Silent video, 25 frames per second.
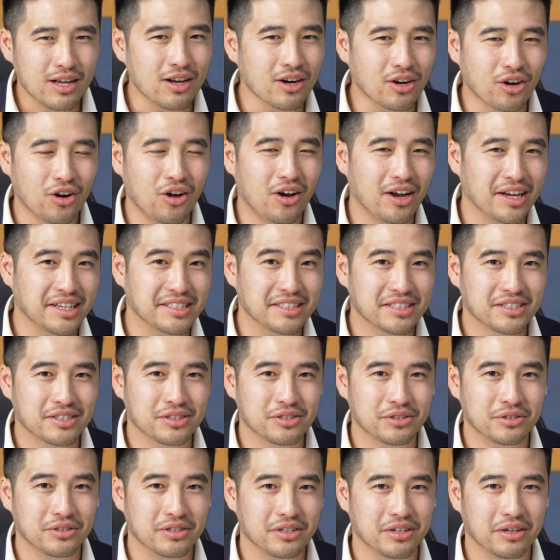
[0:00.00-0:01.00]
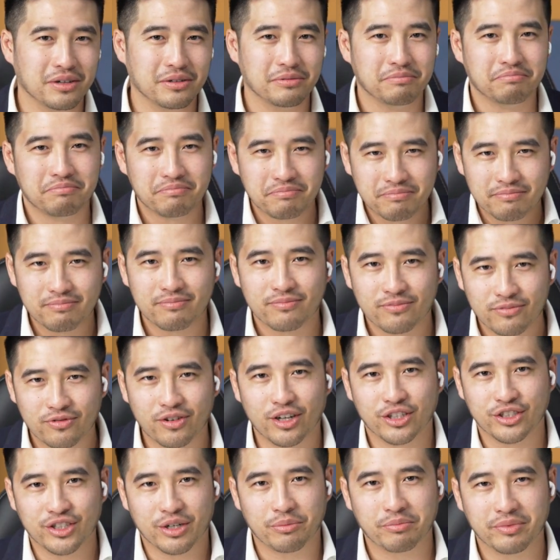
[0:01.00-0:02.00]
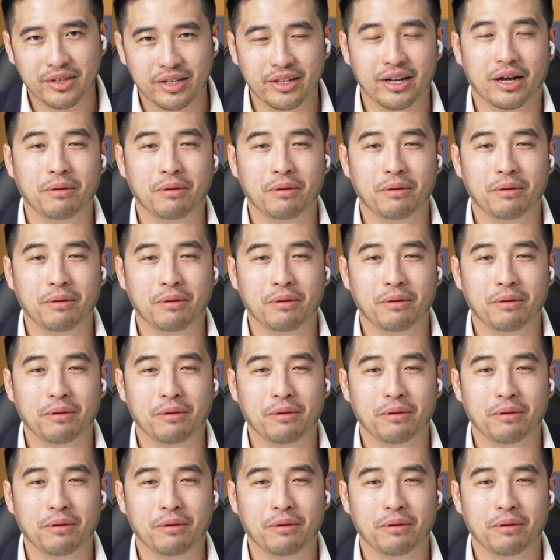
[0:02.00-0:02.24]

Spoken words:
clients to, you know, fudge up the